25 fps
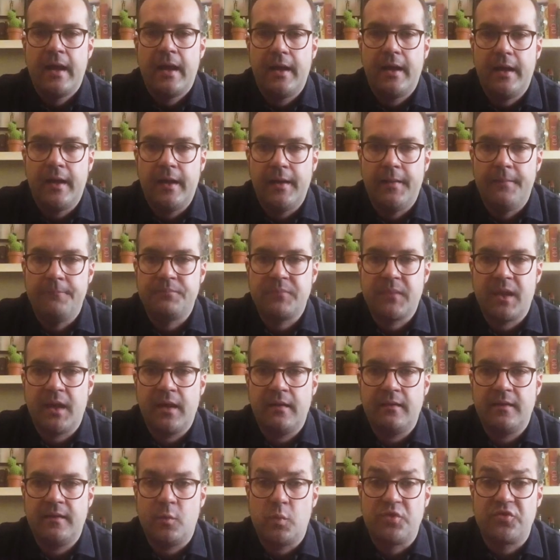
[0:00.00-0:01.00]
Um,
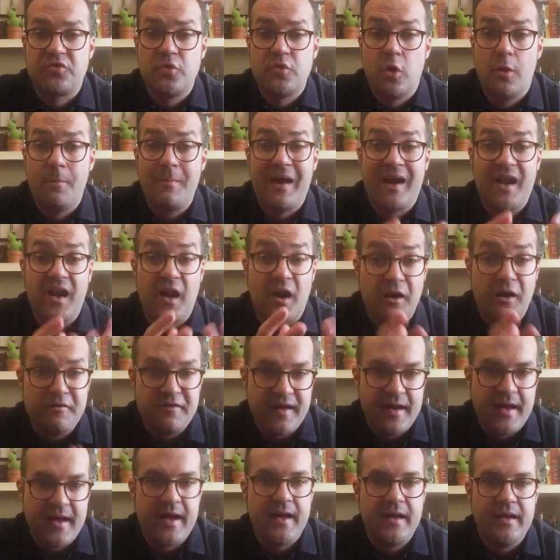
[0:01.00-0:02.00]
there was no
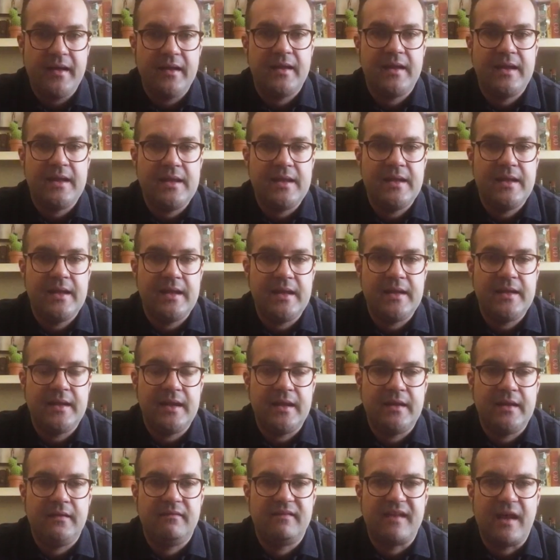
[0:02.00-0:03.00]
malaria in, in
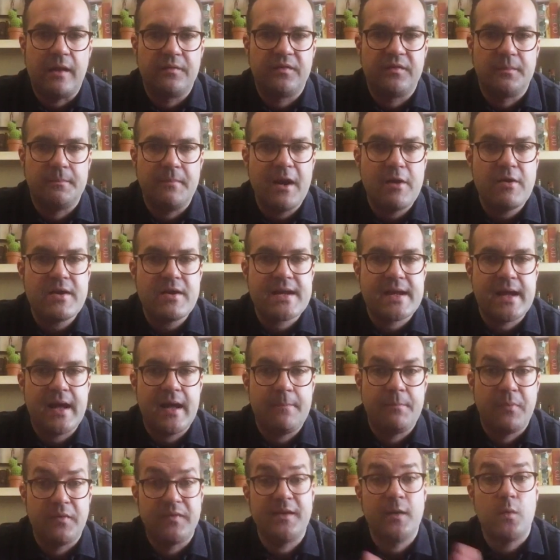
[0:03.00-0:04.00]
in South
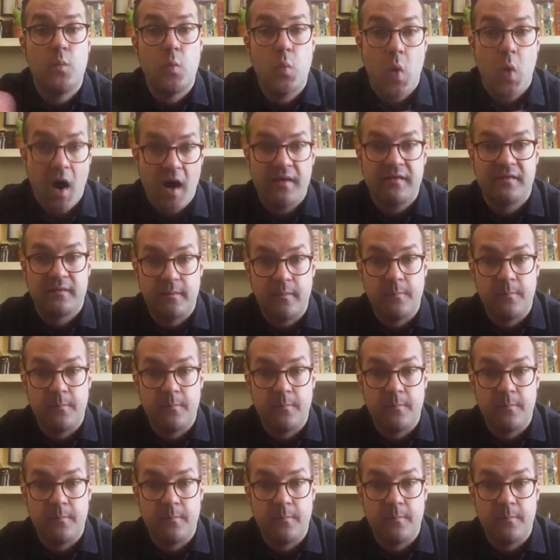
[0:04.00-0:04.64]
America, but there was a